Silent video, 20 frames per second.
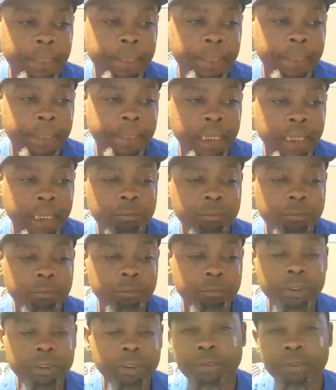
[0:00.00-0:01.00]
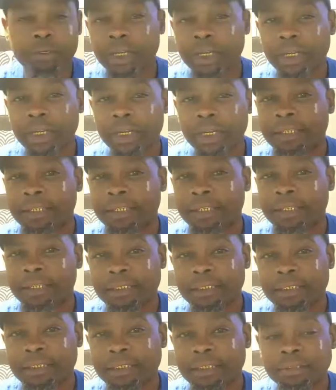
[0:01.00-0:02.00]
And we created
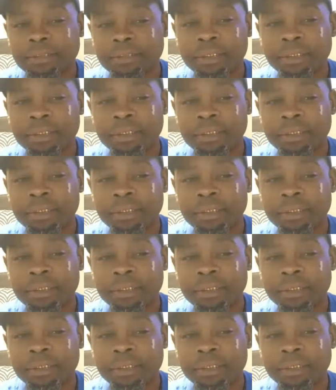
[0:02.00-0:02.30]
things